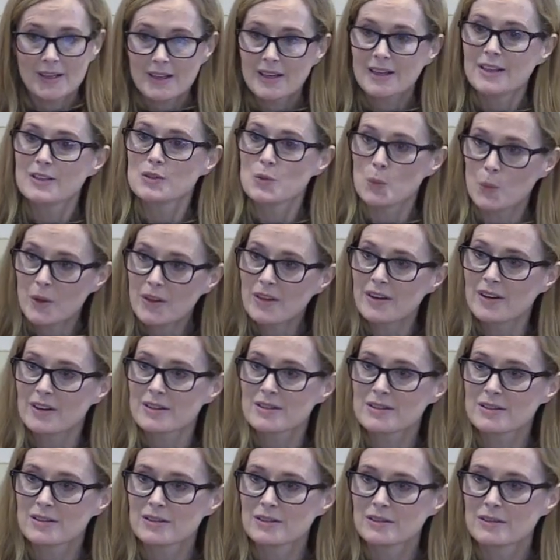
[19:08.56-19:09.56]
He's with
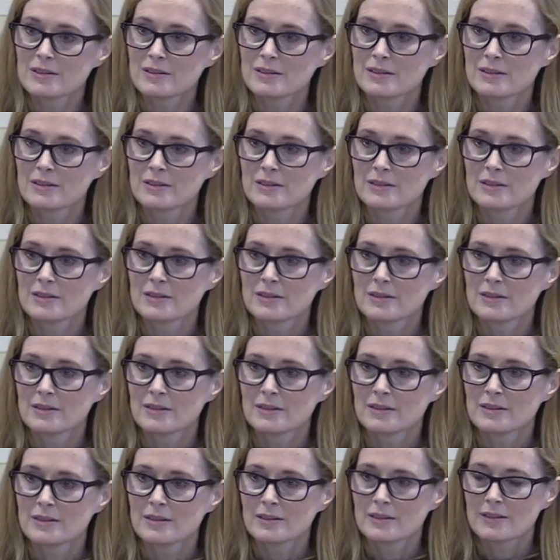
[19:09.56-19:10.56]
us,
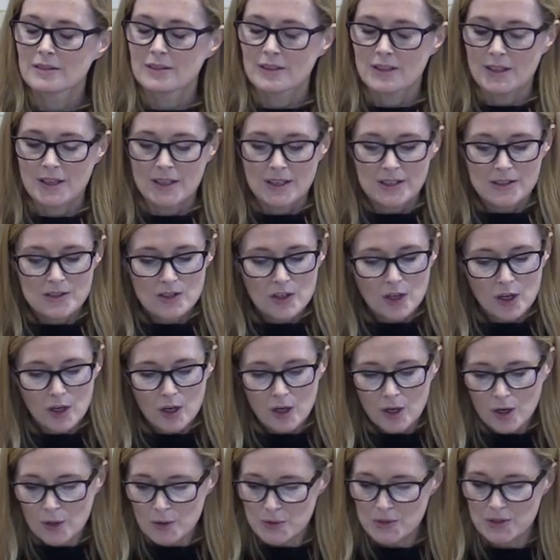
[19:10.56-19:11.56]
He's
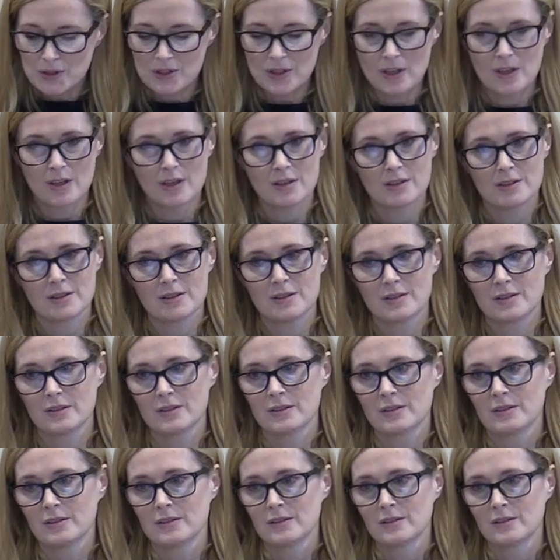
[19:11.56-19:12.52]
close to us,